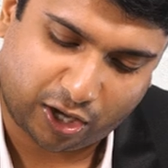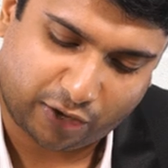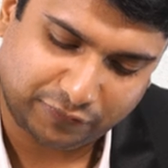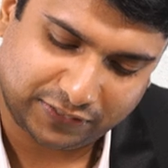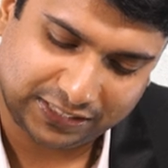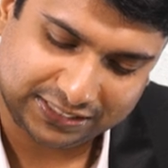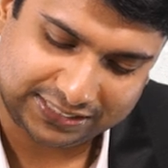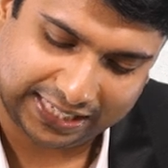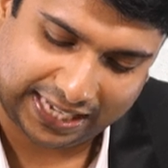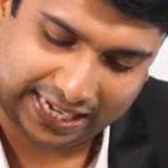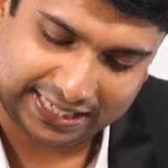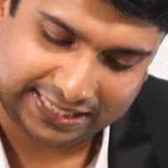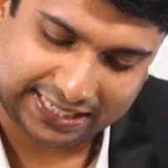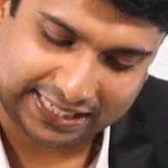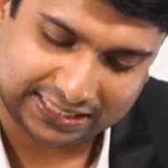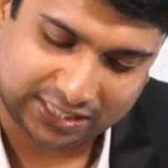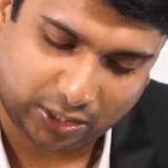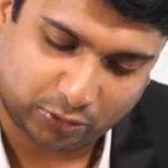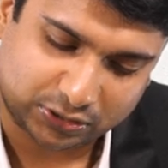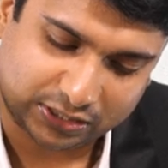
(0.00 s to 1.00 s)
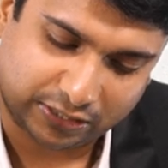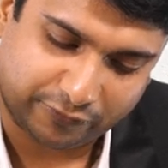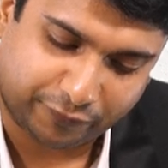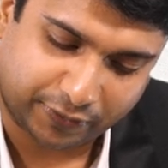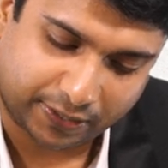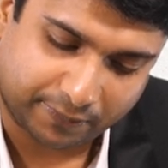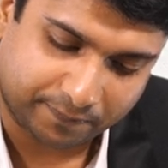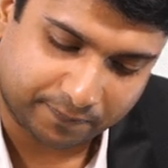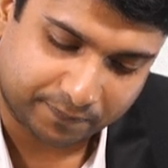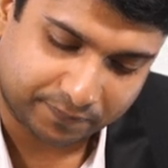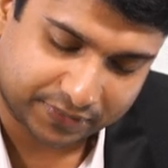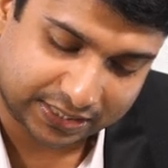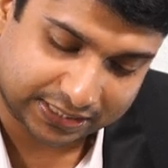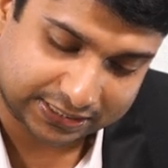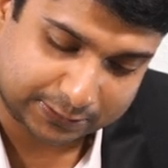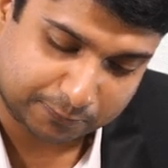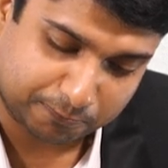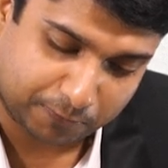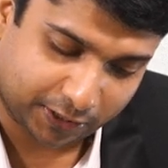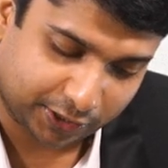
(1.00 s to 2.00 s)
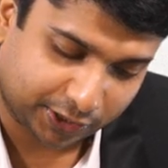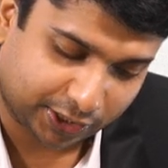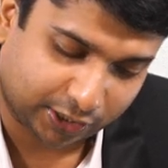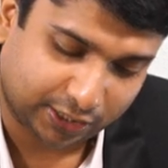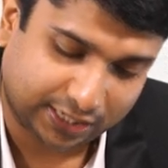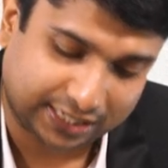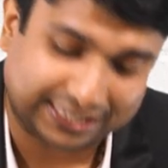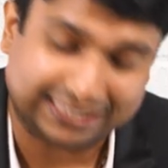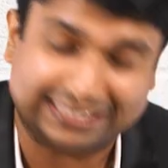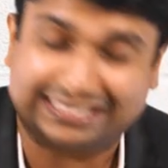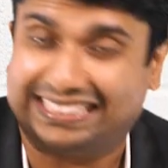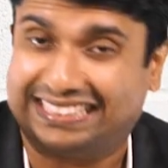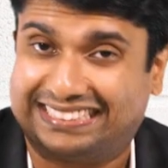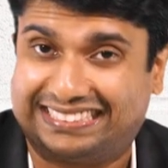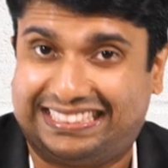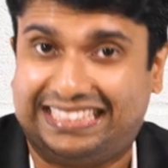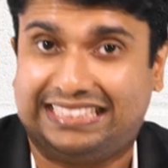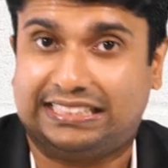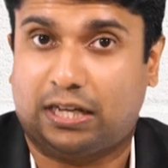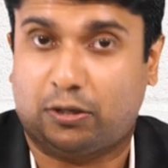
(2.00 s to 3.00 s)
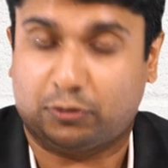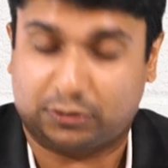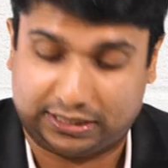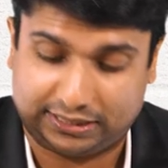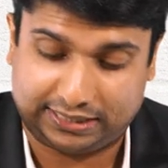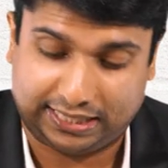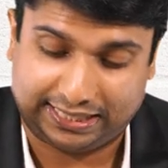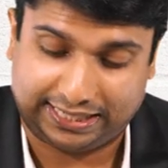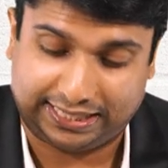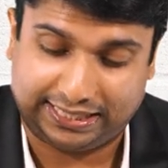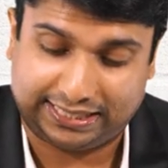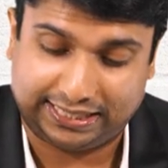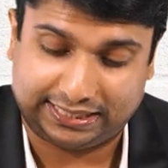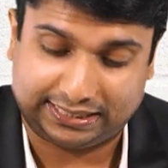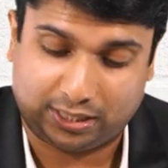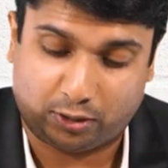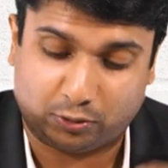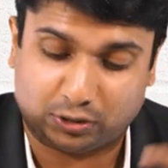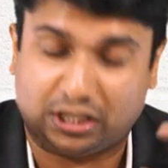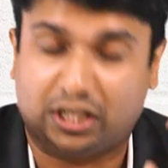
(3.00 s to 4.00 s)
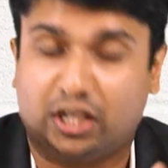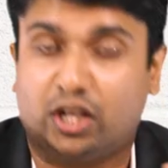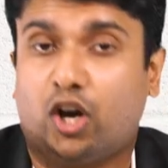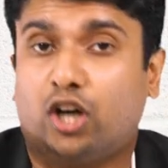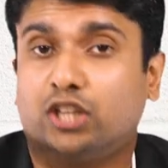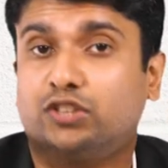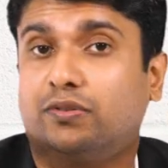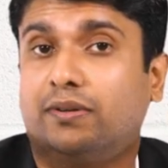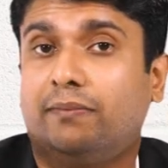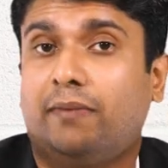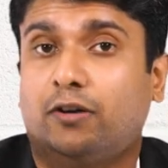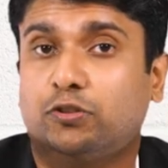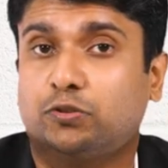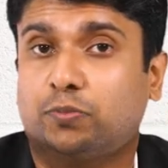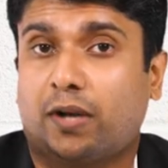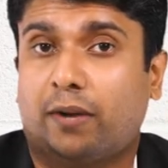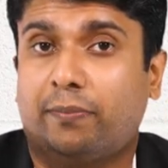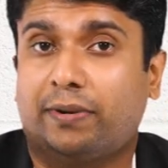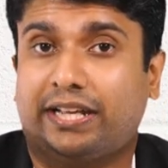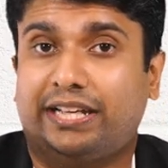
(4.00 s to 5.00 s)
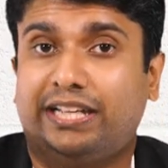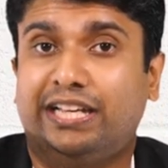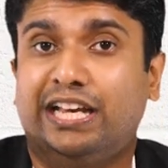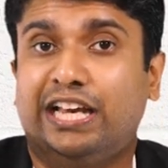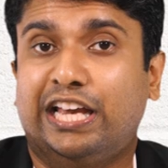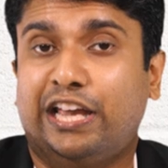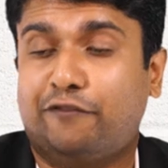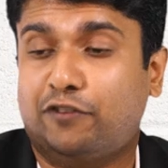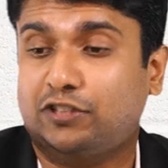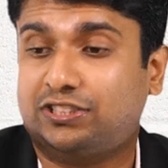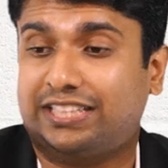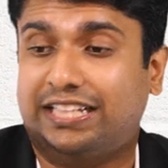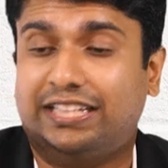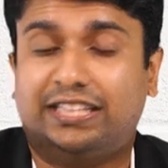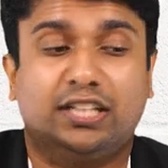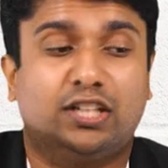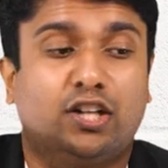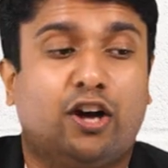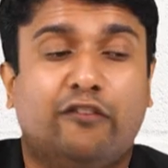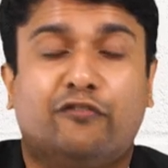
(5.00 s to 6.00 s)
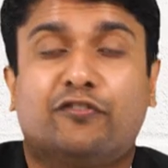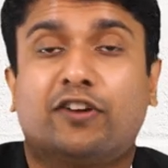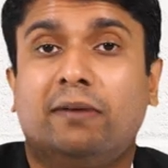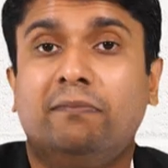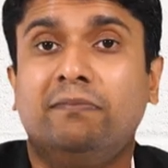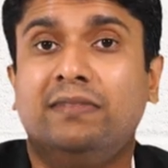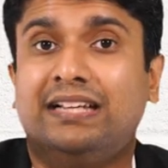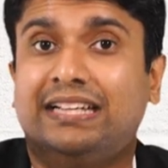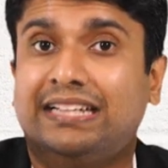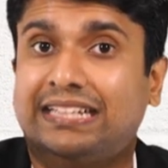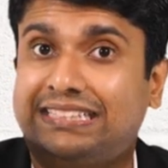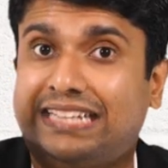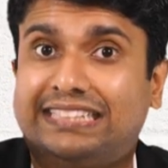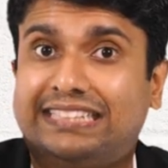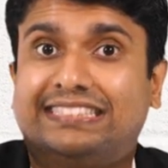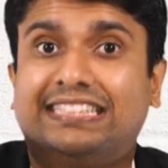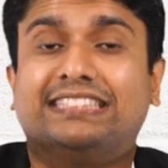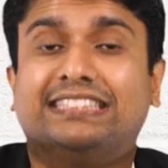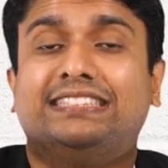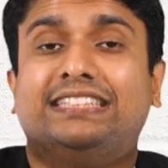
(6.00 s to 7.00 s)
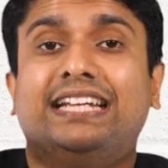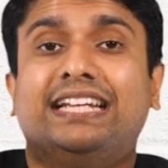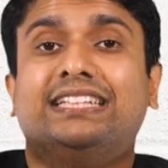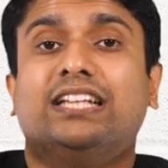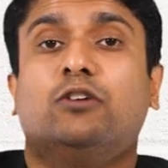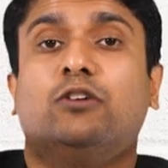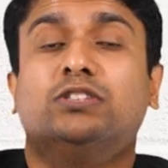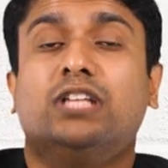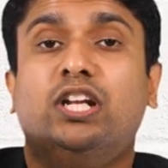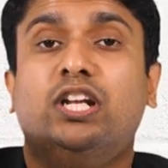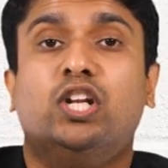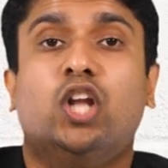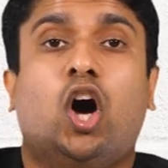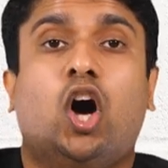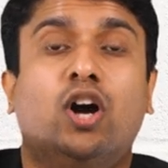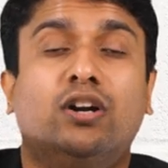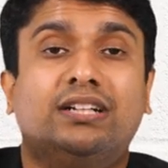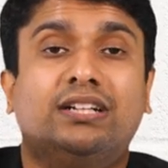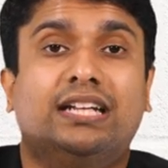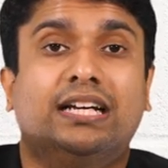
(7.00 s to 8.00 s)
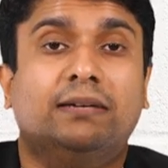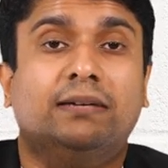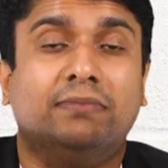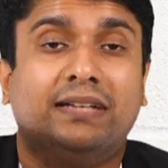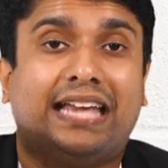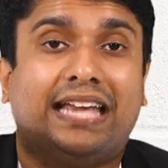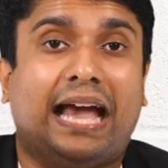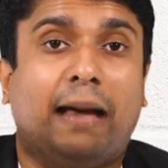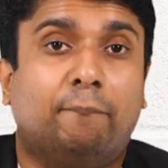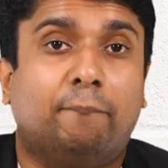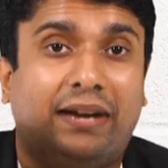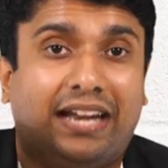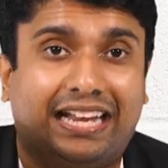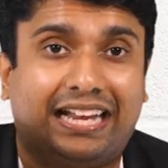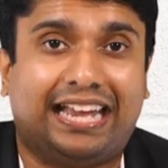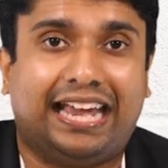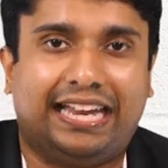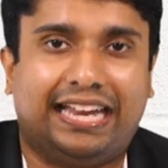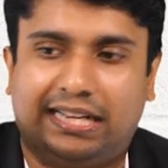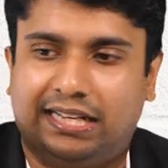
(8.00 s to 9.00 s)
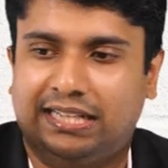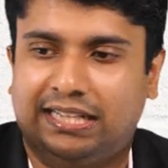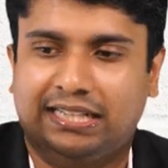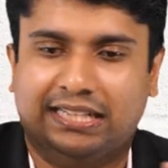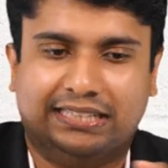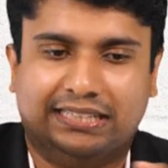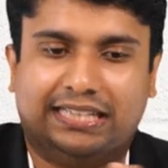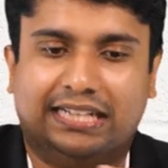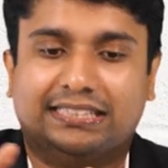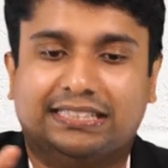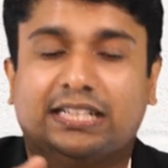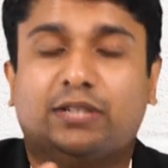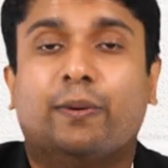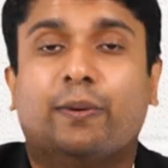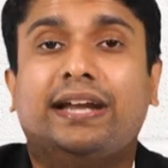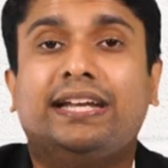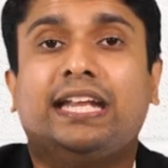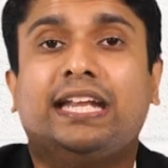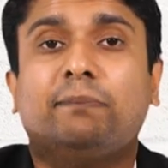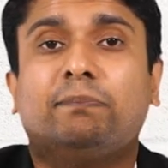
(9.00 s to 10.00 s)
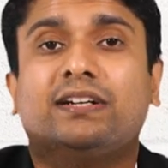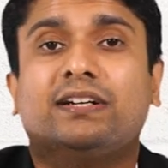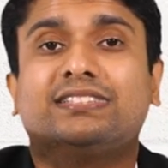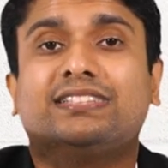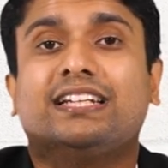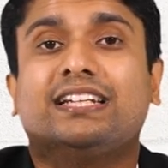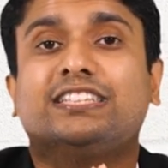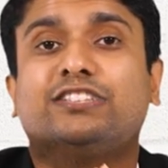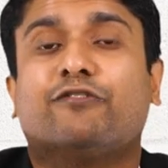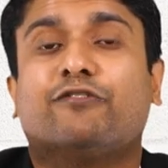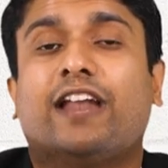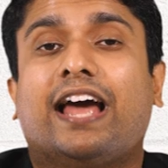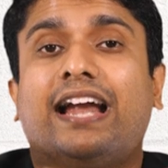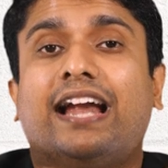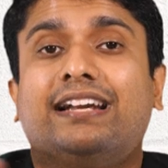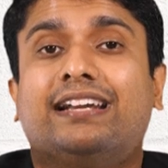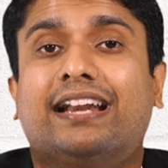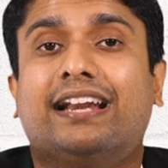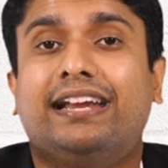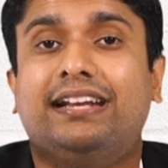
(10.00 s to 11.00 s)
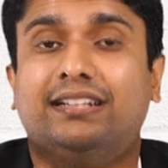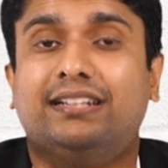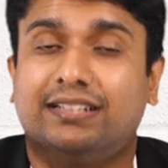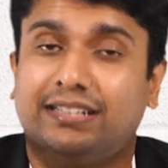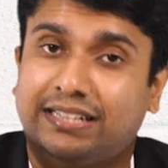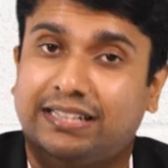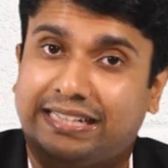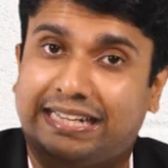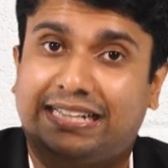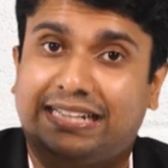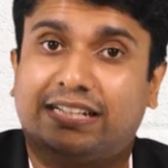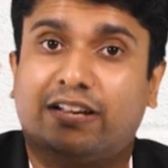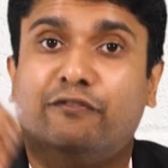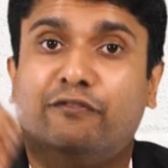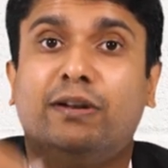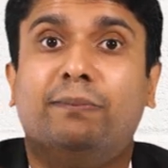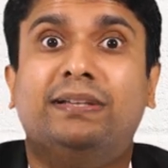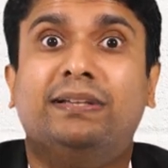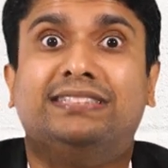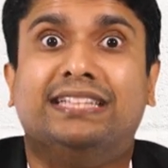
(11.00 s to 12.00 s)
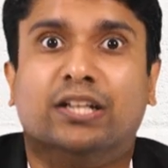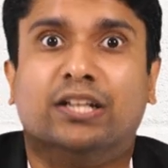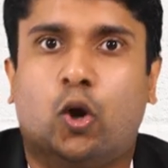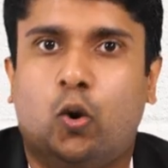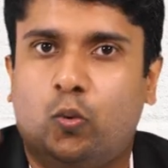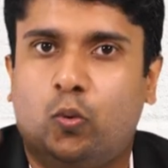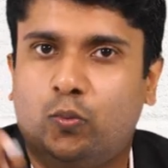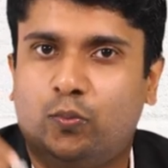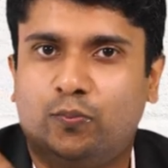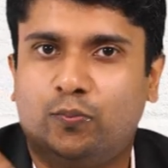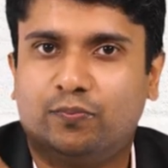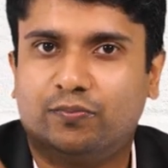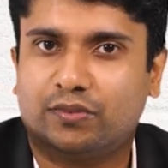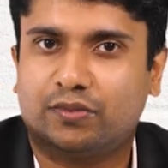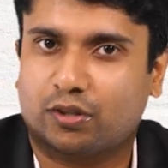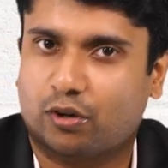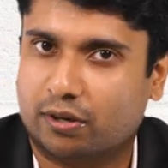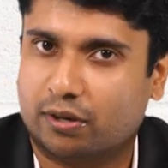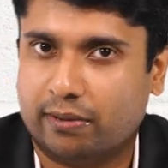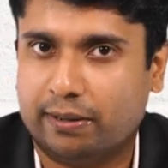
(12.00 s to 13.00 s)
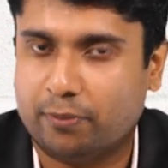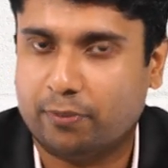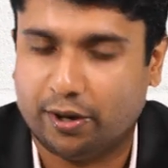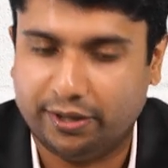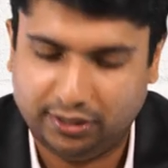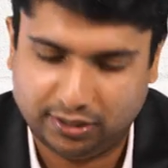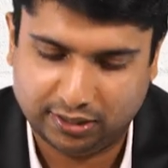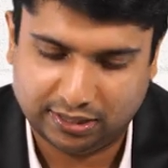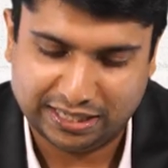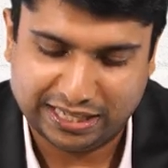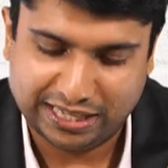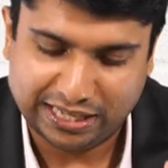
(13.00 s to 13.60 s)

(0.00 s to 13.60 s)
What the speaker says: off this 80,000 from this particular 60,000, that 80,000 loss from house property, if you set it off from that 60,000 long-term capital gain, then the 20% flat rate income will be zero. Got my point?